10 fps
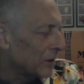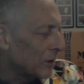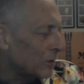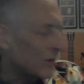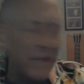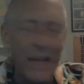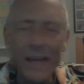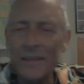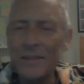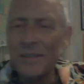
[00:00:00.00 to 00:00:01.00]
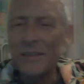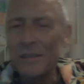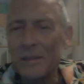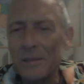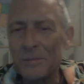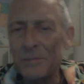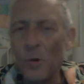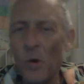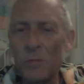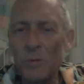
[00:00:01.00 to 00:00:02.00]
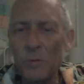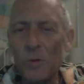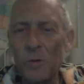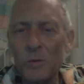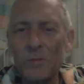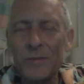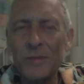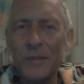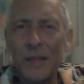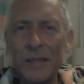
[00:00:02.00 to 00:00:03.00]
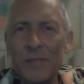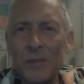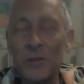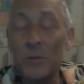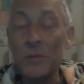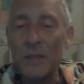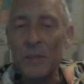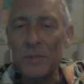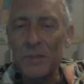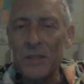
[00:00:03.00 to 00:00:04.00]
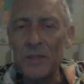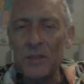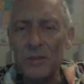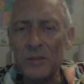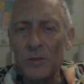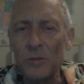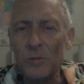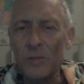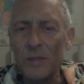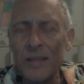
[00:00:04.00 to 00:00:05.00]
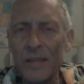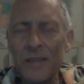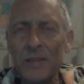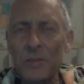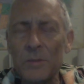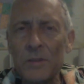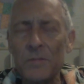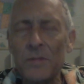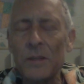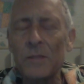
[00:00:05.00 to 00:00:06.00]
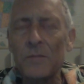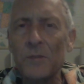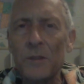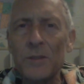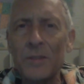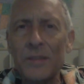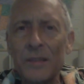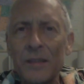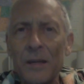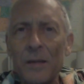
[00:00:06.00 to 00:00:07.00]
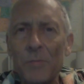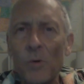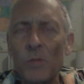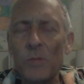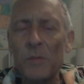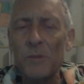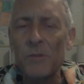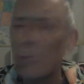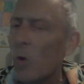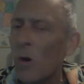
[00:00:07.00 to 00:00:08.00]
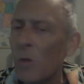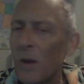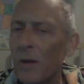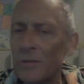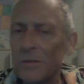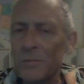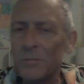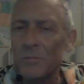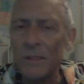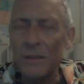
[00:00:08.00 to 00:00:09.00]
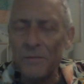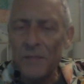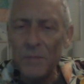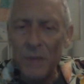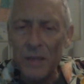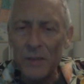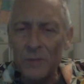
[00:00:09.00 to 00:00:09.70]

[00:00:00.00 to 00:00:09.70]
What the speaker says: status in the corporate world, even though she was in a position to, because I think she was the very first board member of Walmart to be a female.